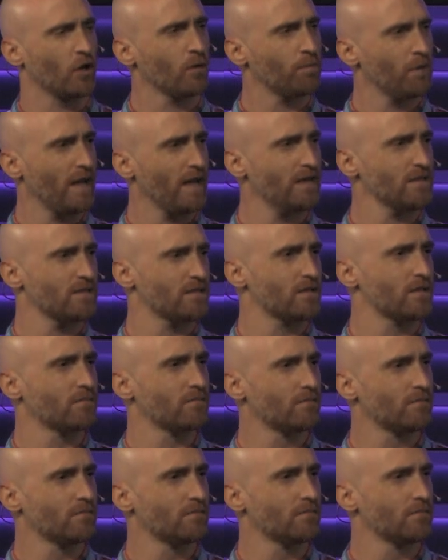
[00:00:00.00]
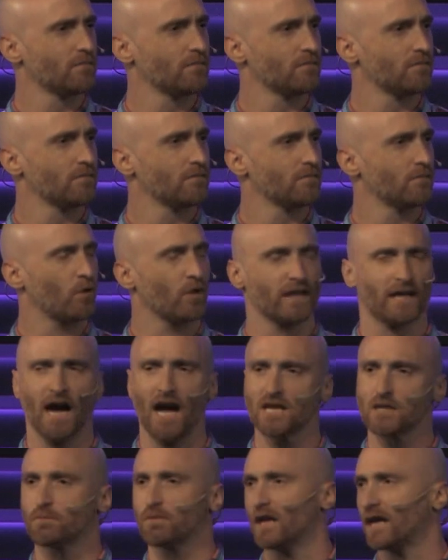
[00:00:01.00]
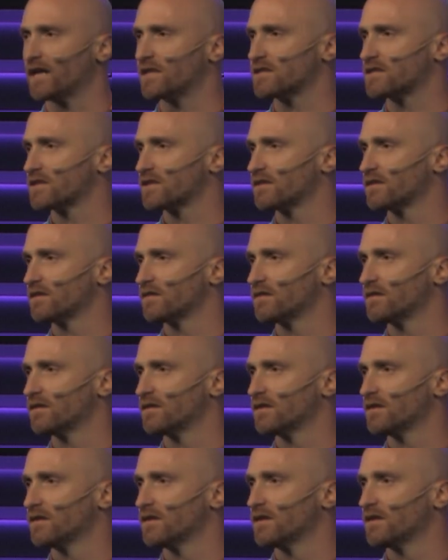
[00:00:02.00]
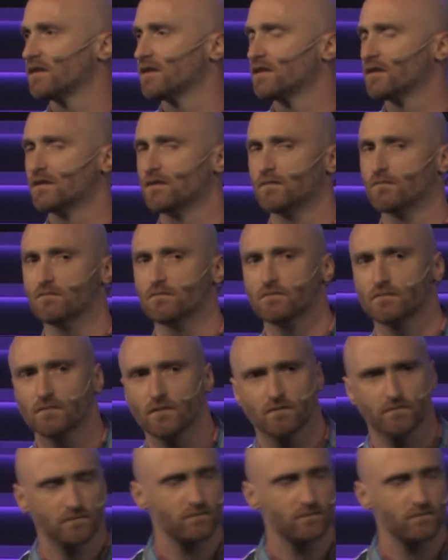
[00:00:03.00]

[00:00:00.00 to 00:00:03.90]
plans? Or are they God's plans? I'm